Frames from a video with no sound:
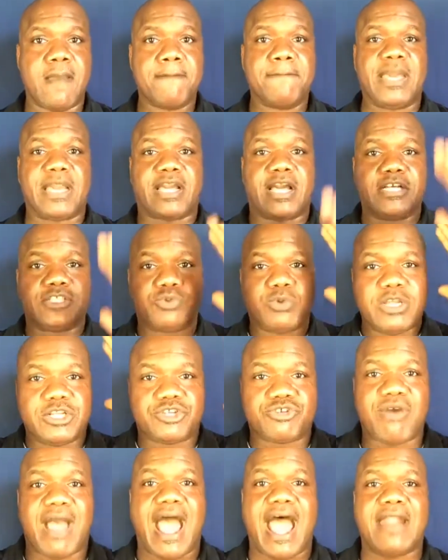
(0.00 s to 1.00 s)
because we
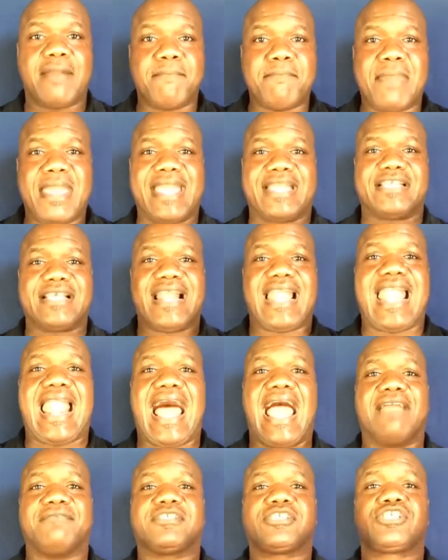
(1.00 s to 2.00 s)
try to make
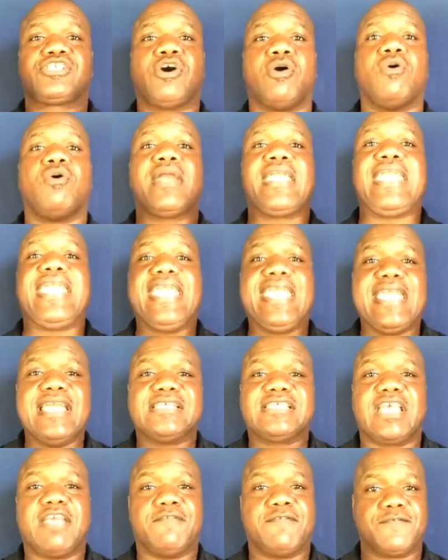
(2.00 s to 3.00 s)
life so
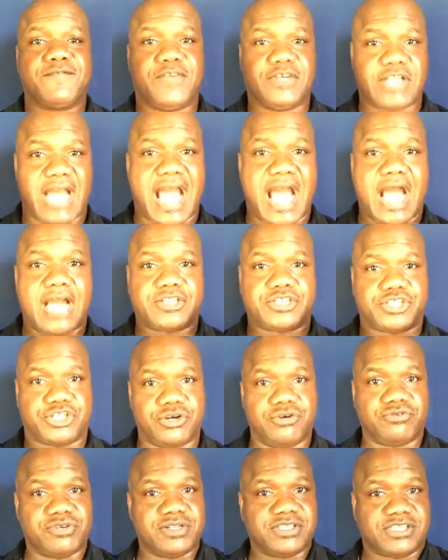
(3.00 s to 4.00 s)
easy for our
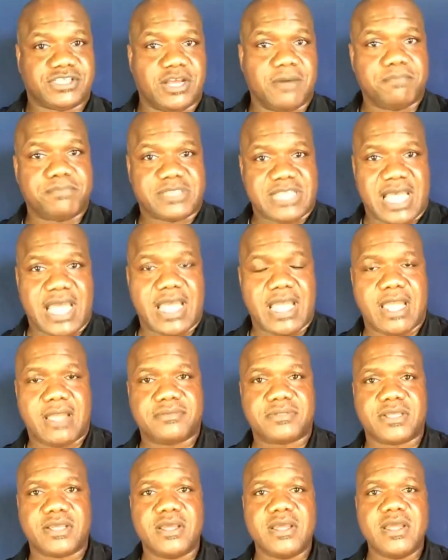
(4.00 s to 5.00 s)
children
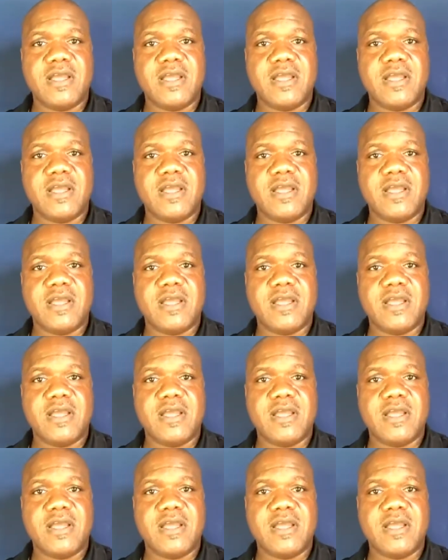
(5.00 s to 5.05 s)
sometimes.